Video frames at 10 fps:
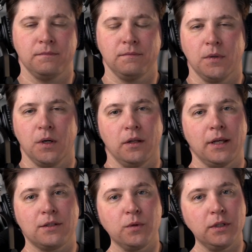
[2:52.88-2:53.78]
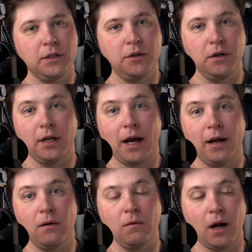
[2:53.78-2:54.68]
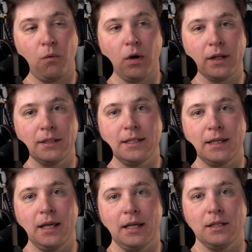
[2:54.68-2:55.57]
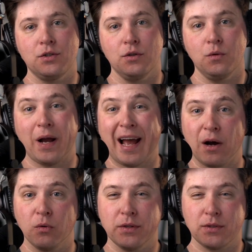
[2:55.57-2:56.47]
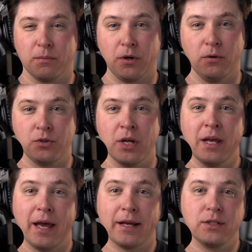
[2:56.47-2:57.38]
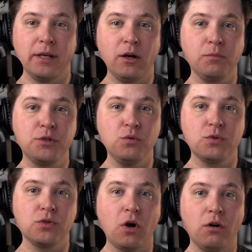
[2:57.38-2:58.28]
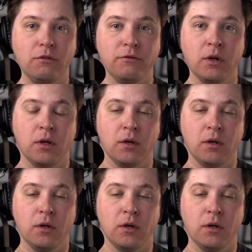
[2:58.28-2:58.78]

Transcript: Oh, that's really good. I want to dig into how this approach actually helps you solve